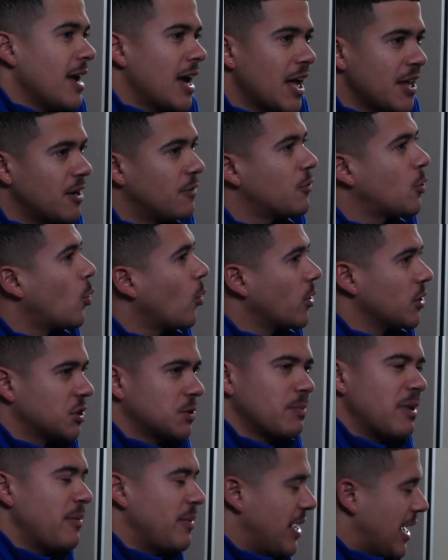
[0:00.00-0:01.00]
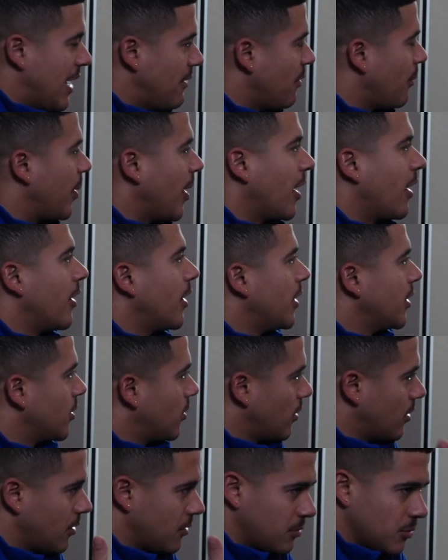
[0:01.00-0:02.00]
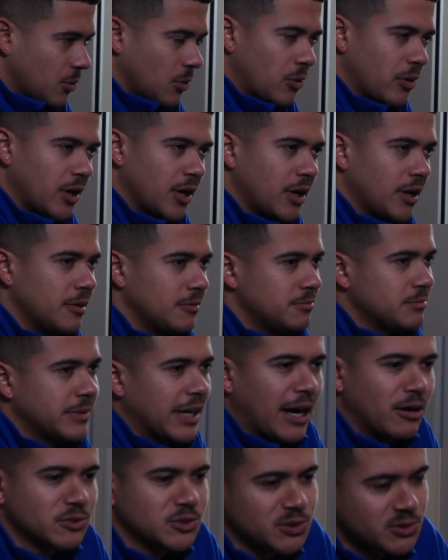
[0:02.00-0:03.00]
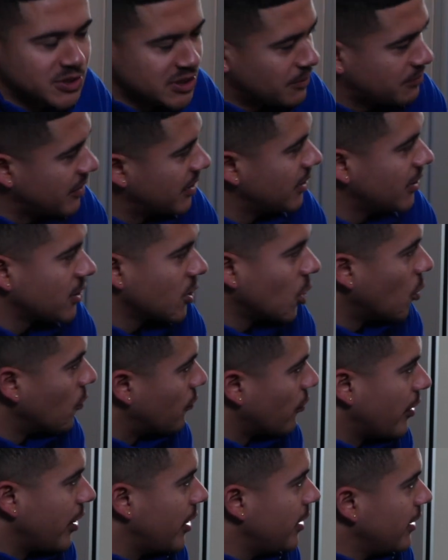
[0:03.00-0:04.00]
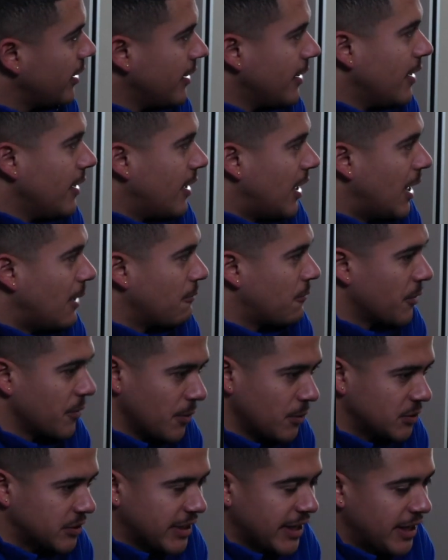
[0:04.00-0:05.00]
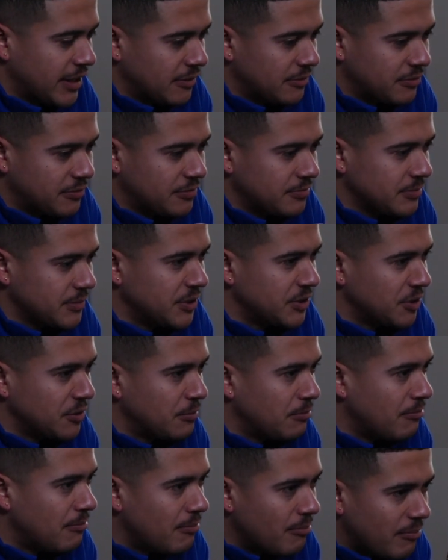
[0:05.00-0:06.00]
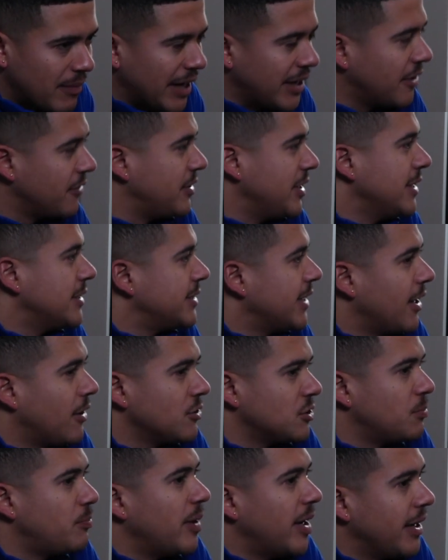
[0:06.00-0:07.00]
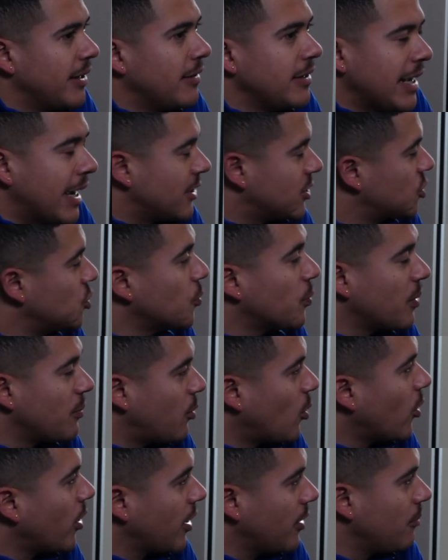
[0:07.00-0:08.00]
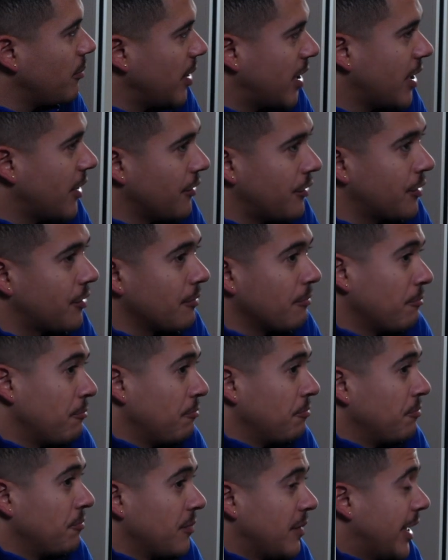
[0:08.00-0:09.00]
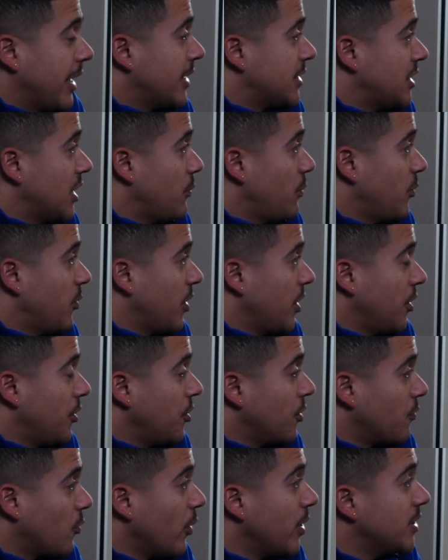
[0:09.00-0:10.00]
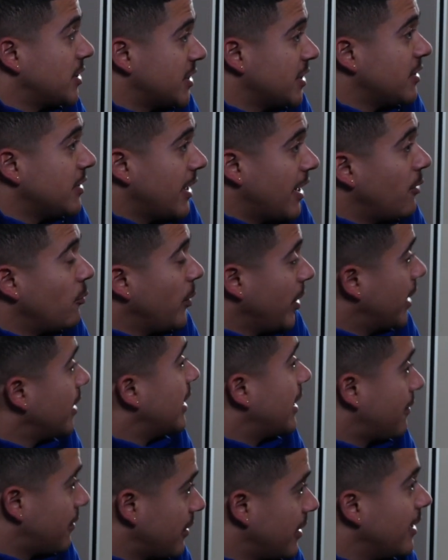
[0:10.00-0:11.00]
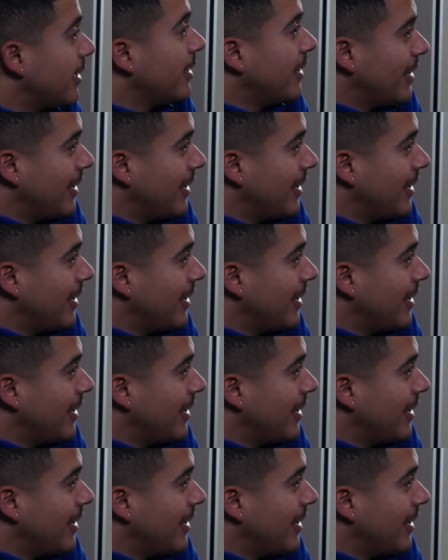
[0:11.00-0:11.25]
And, of course, maybe have a parent or a counselor or something look over it for those kind of, minor details. But, yeah, super important because, like I said, we want to hear your voice, and we can definitely